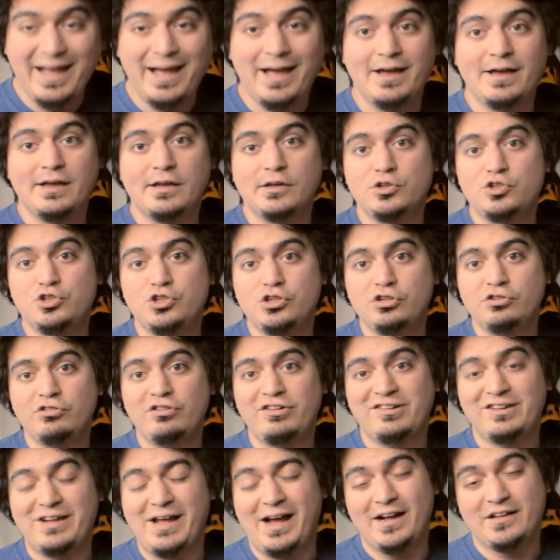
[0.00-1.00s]
and 2
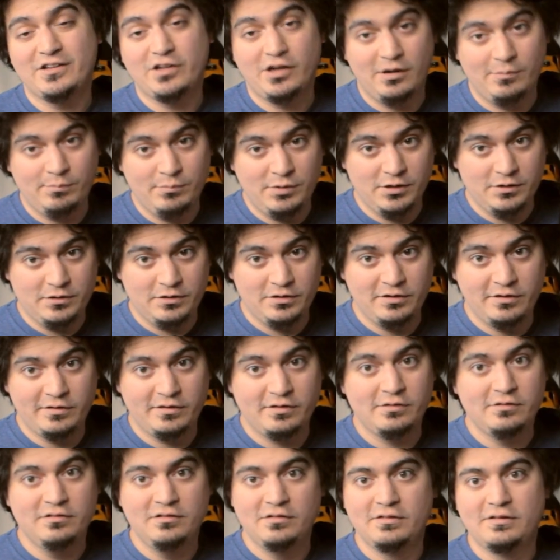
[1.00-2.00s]
stacked
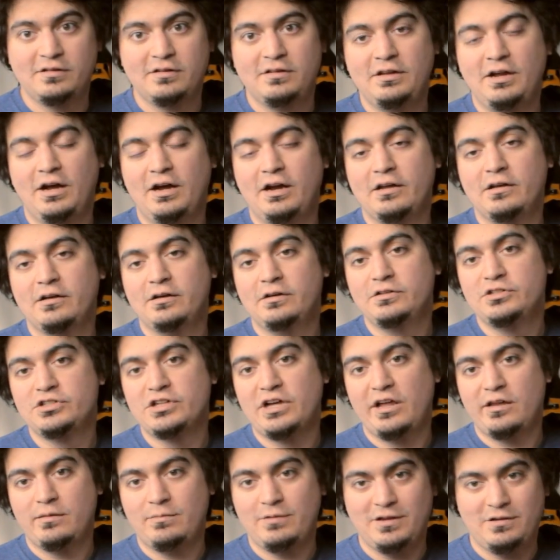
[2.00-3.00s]
humbuckers. This is not a
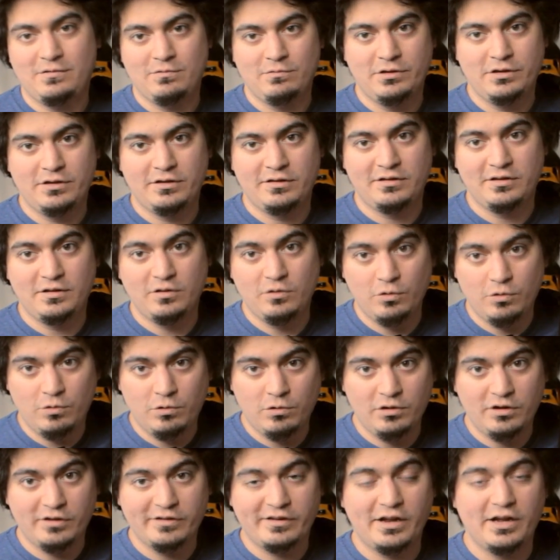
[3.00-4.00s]
jazz bass with single
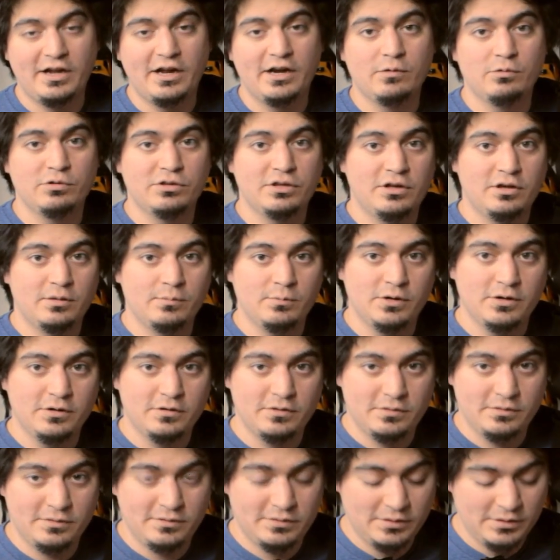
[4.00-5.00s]
coils. I got it with the
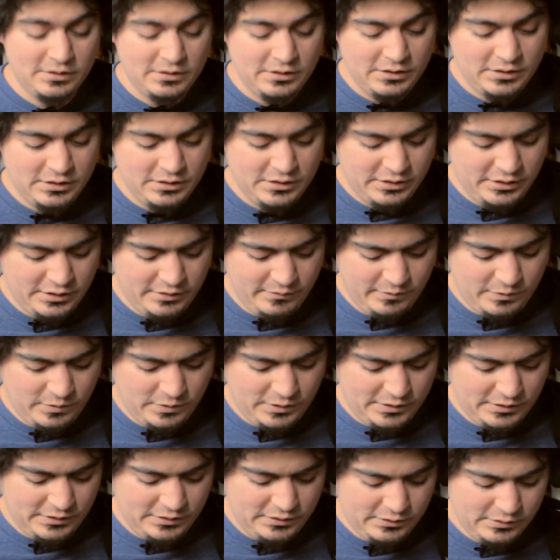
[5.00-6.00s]
humbuckers, to give you
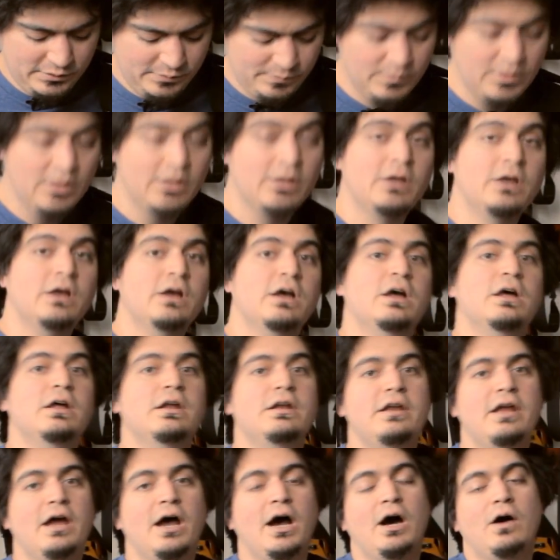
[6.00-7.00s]
an idea.
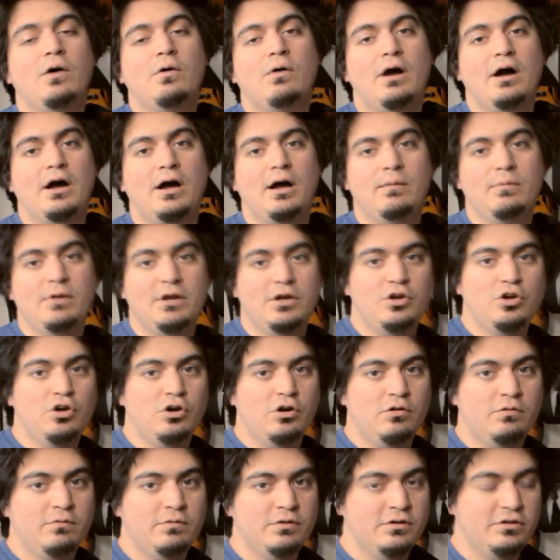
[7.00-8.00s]
Now, I'm gonna
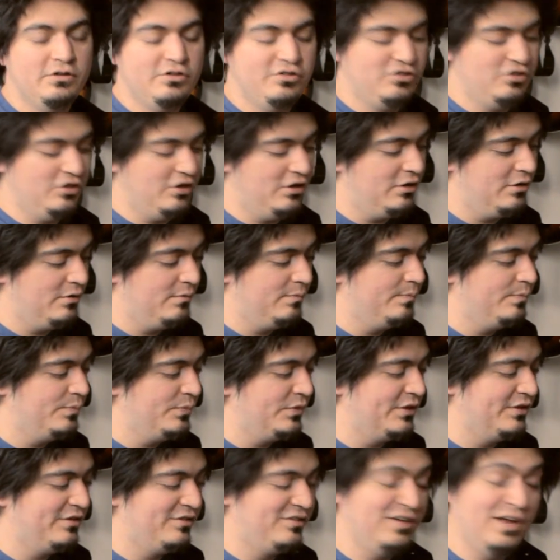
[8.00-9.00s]
go over
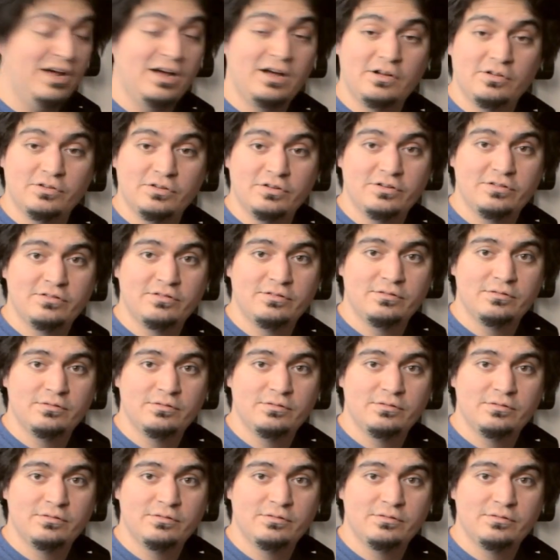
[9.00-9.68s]
some sounds